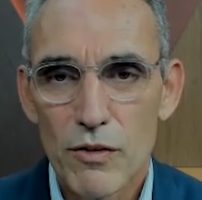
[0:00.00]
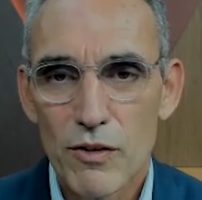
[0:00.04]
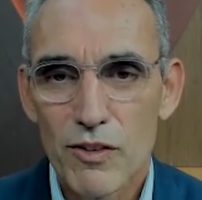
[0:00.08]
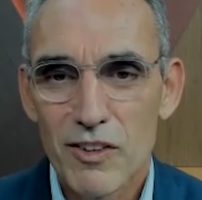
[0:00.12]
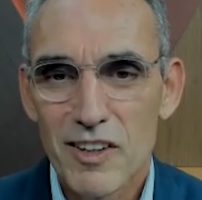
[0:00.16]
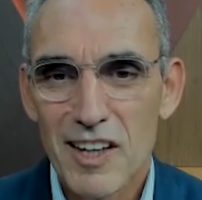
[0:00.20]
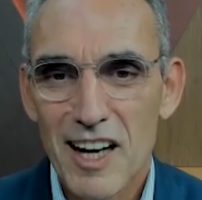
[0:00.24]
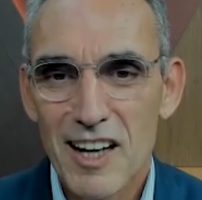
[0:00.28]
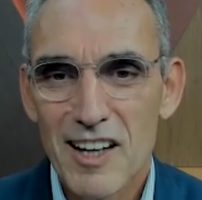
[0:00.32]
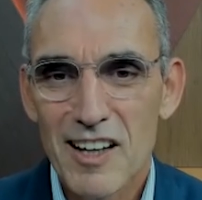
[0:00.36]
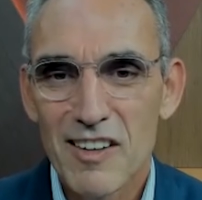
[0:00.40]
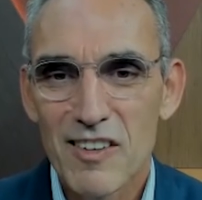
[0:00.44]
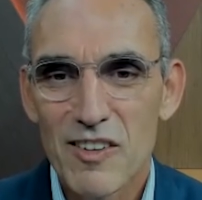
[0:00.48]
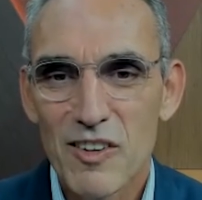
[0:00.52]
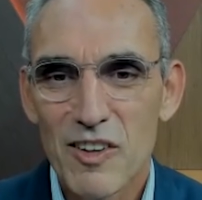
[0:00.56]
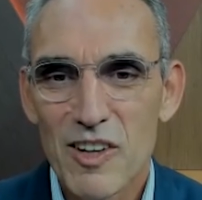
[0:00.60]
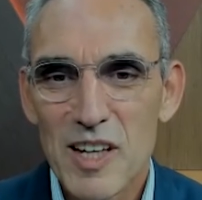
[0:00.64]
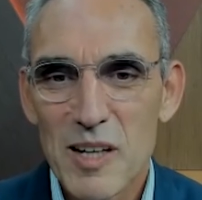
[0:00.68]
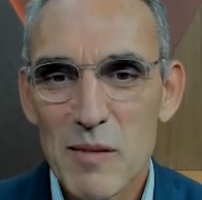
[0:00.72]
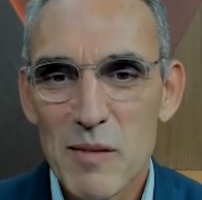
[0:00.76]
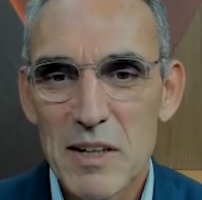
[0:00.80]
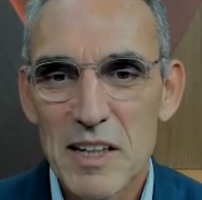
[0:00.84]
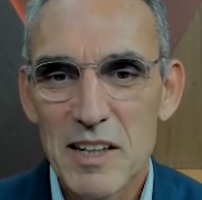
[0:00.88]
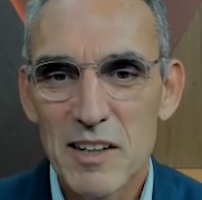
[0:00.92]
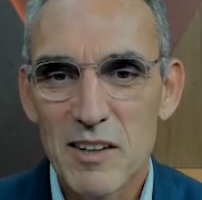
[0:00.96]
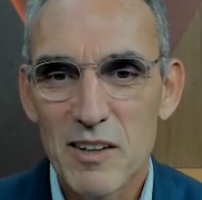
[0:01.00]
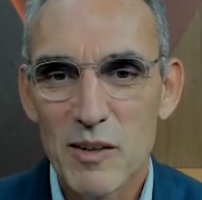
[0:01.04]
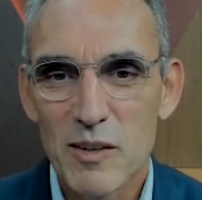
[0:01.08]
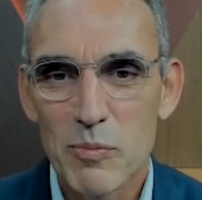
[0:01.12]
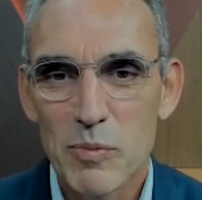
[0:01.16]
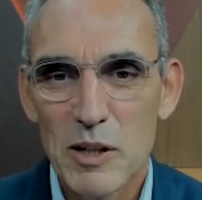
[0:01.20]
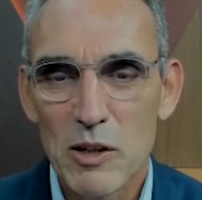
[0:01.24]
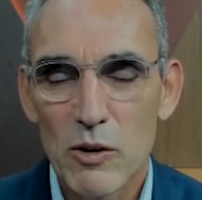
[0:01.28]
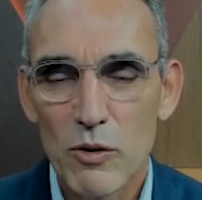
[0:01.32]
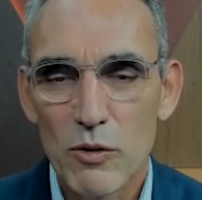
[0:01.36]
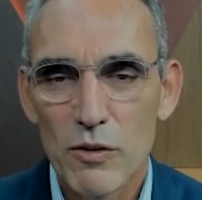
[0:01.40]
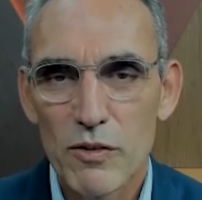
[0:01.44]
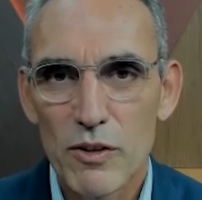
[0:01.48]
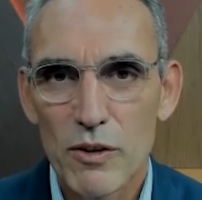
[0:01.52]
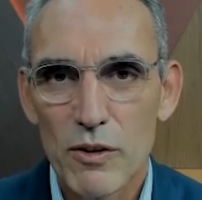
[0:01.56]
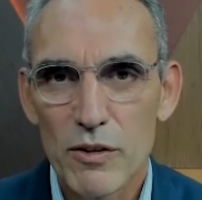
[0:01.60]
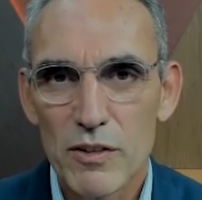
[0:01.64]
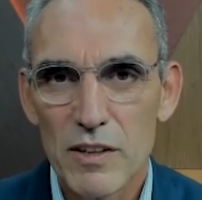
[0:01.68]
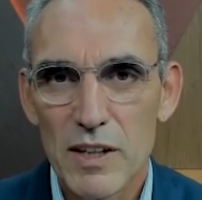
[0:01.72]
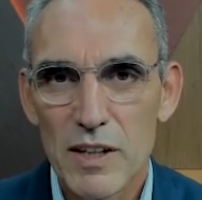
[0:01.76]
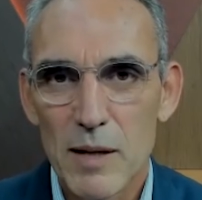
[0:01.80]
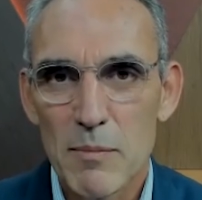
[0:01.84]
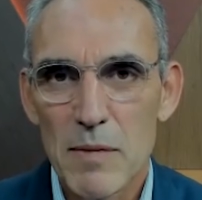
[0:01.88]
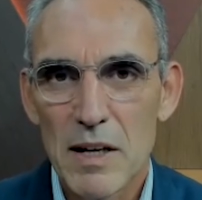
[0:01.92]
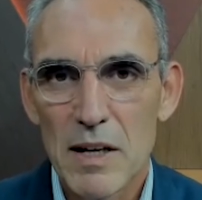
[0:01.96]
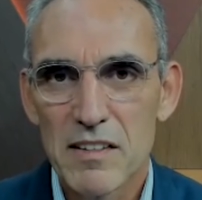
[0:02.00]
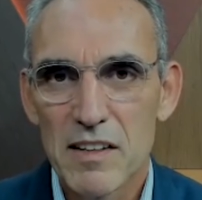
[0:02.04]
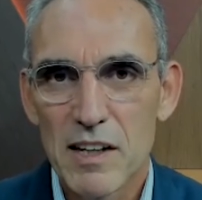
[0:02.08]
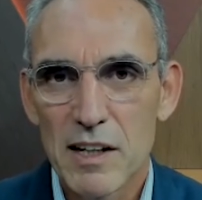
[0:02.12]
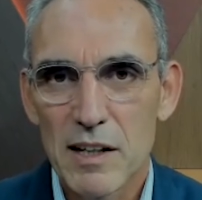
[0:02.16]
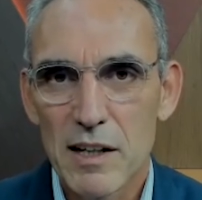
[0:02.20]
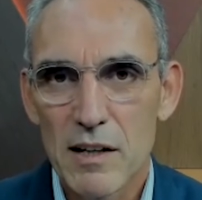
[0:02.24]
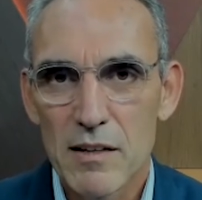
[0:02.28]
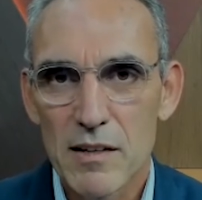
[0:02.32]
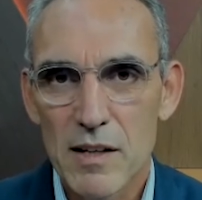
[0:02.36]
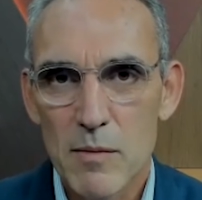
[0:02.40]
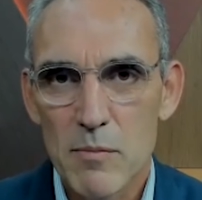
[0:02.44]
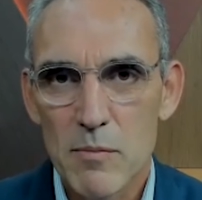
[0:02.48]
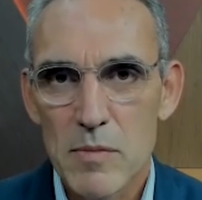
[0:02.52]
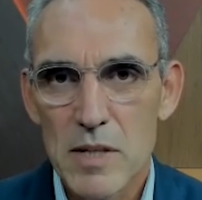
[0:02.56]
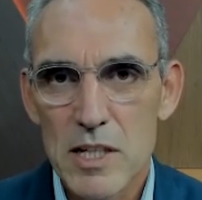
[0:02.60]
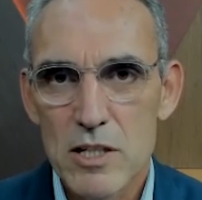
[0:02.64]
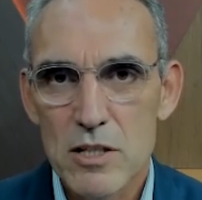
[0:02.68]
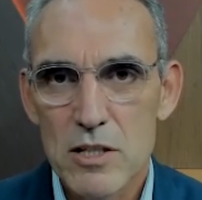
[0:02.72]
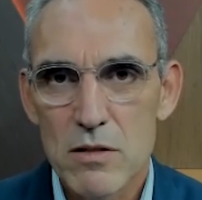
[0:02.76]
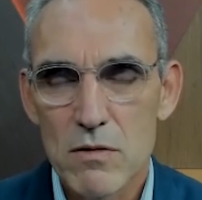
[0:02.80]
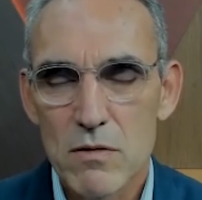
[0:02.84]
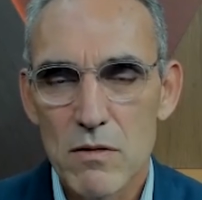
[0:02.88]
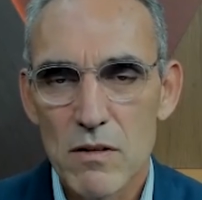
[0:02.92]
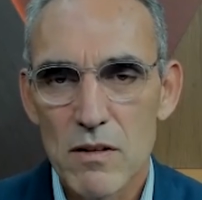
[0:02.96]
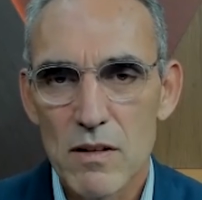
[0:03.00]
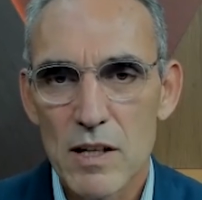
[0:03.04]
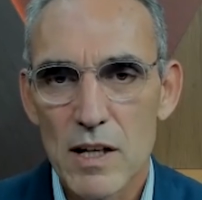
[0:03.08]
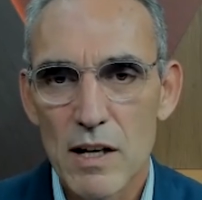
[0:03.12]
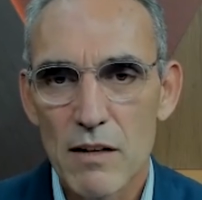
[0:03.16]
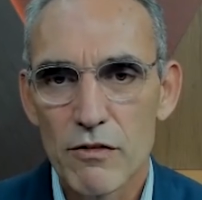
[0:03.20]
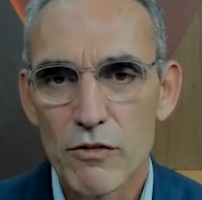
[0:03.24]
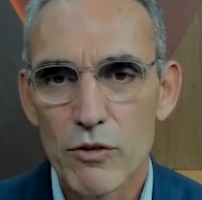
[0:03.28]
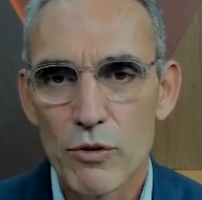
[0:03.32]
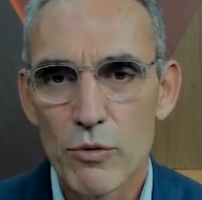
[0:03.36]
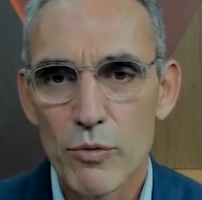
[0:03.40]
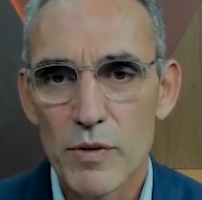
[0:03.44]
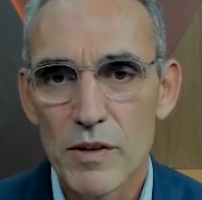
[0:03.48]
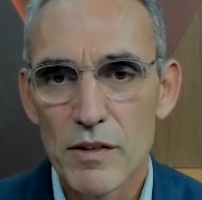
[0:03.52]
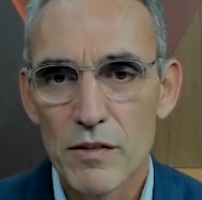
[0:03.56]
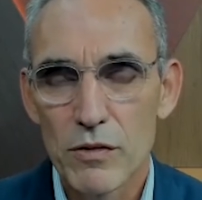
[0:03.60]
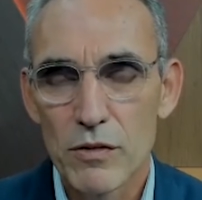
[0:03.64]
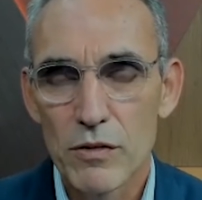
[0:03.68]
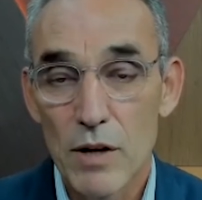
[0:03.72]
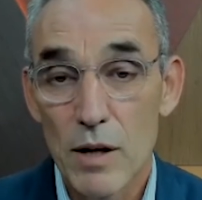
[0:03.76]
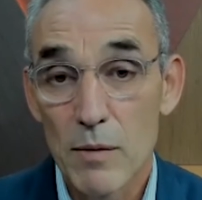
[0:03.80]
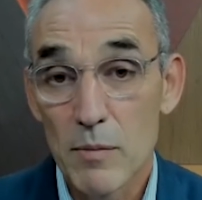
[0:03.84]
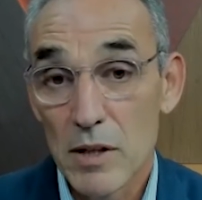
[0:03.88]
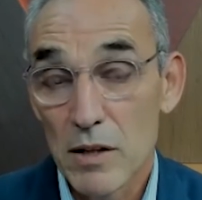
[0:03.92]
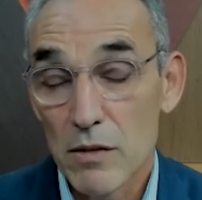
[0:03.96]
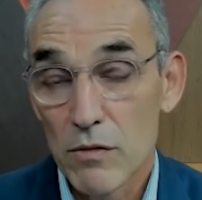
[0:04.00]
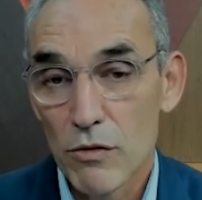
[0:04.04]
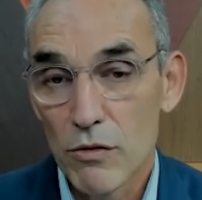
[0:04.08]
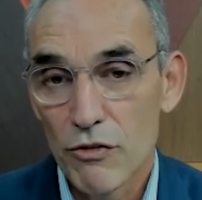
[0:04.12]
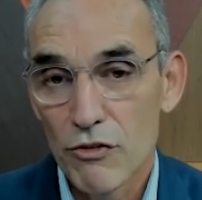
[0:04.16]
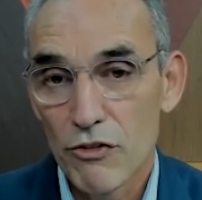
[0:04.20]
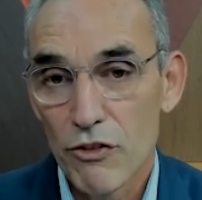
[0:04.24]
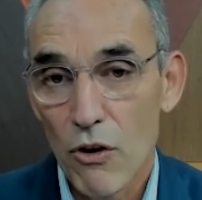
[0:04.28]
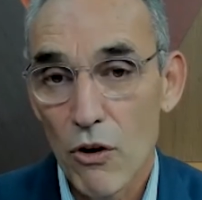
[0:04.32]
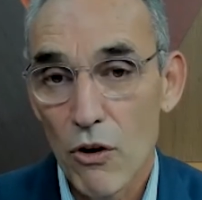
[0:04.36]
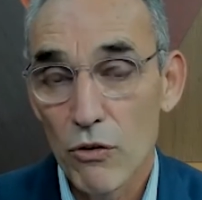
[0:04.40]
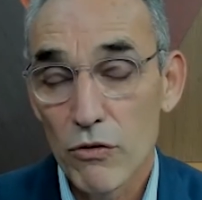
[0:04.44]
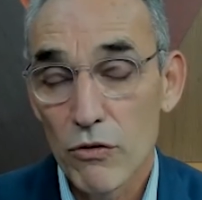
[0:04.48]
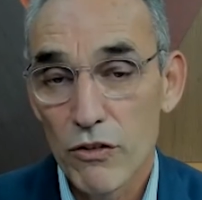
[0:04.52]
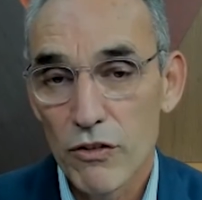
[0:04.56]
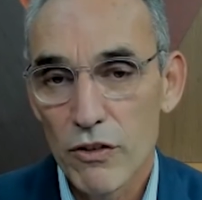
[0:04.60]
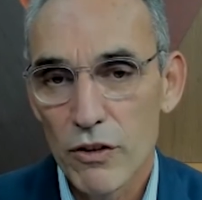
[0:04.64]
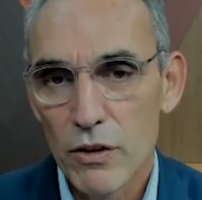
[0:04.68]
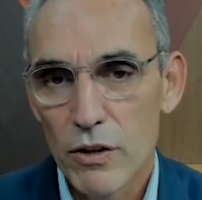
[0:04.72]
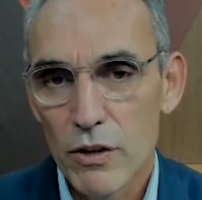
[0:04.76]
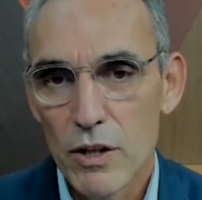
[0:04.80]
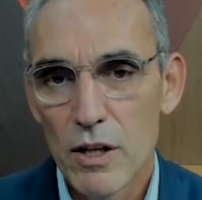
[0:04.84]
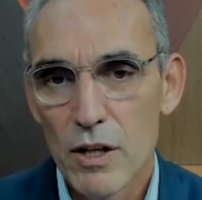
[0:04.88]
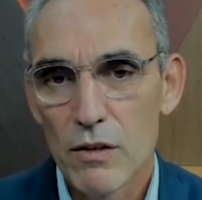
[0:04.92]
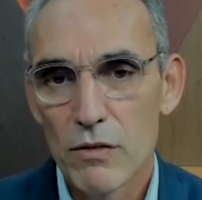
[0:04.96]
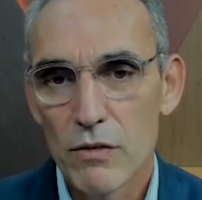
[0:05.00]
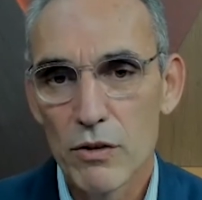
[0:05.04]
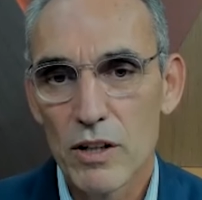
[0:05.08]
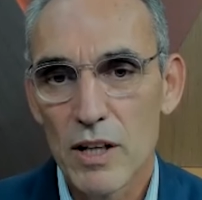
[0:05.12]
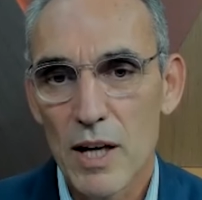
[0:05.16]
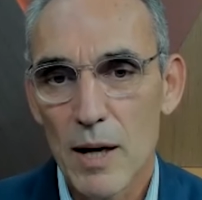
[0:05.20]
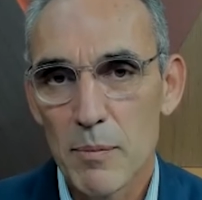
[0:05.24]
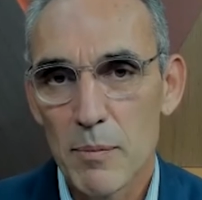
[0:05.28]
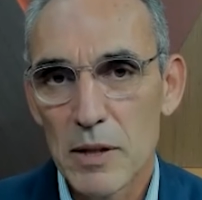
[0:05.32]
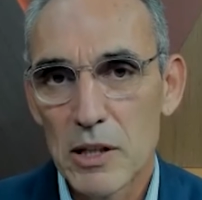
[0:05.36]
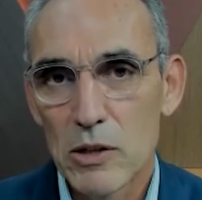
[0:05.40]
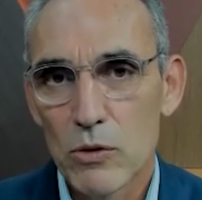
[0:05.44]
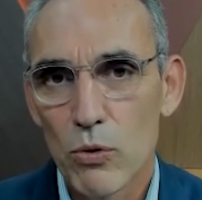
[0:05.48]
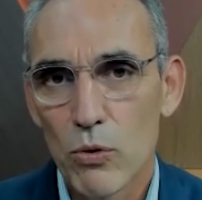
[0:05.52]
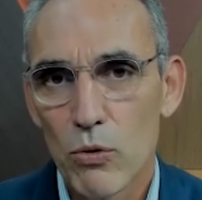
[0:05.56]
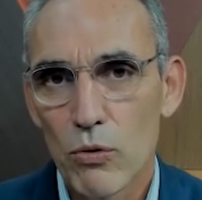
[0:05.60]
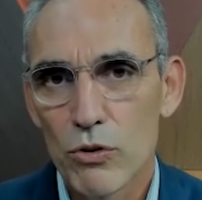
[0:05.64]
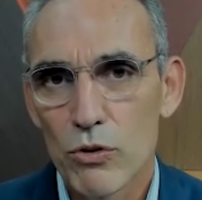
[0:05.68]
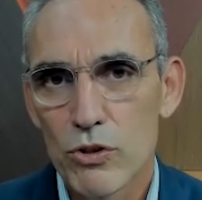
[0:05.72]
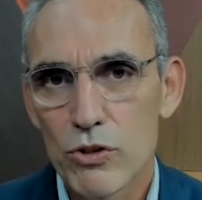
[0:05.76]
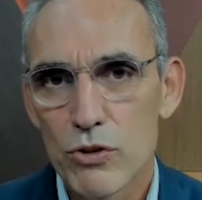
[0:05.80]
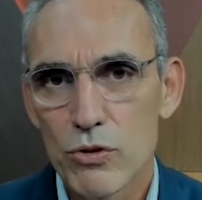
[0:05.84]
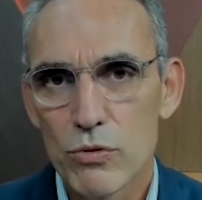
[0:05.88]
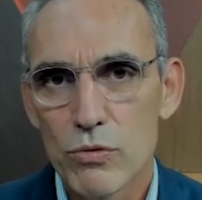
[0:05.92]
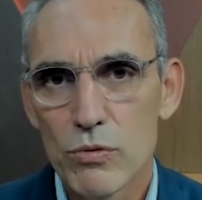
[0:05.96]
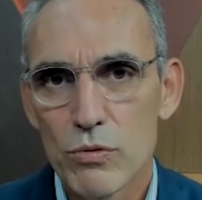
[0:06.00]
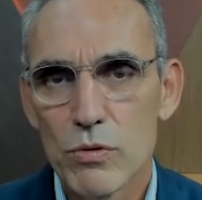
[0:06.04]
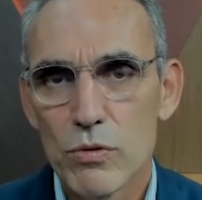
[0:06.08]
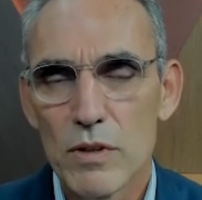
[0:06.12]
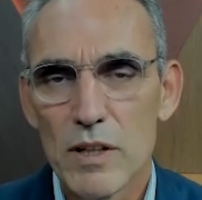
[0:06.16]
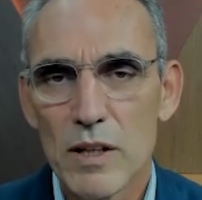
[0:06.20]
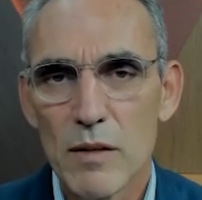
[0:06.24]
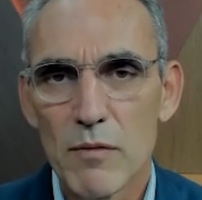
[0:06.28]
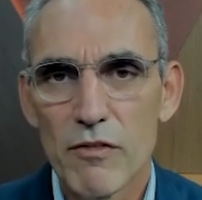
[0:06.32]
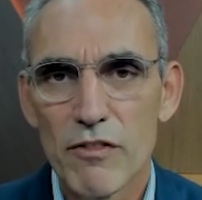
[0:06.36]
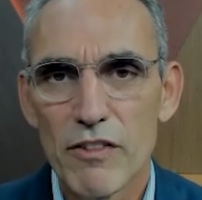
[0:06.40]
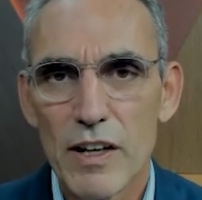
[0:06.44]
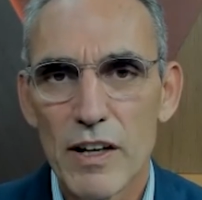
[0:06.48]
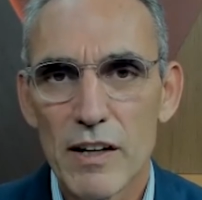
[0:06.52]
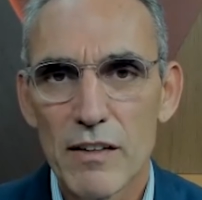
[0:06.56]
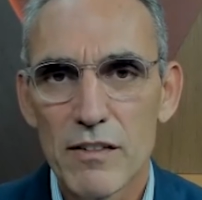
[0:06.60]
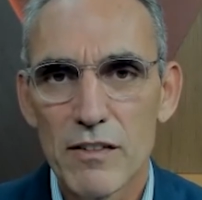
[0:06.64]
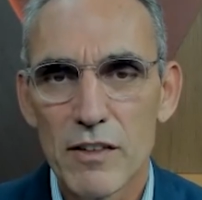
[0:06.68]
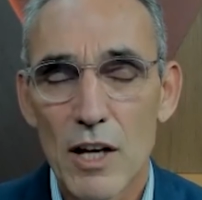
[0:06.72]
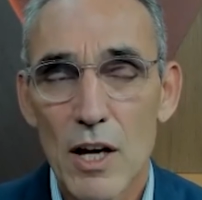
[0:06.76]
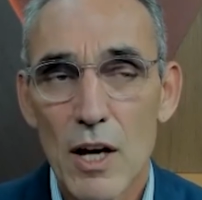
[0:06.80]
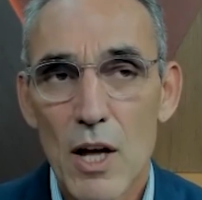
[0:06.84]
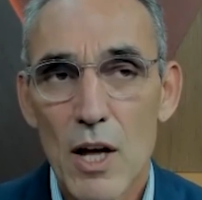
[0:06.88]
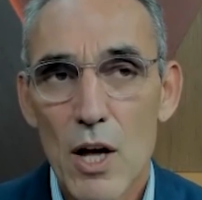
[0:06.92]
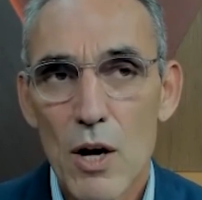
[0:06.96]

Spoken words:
sky is the limit, because Temasek has ambitions. They have the funds, the capital to invest.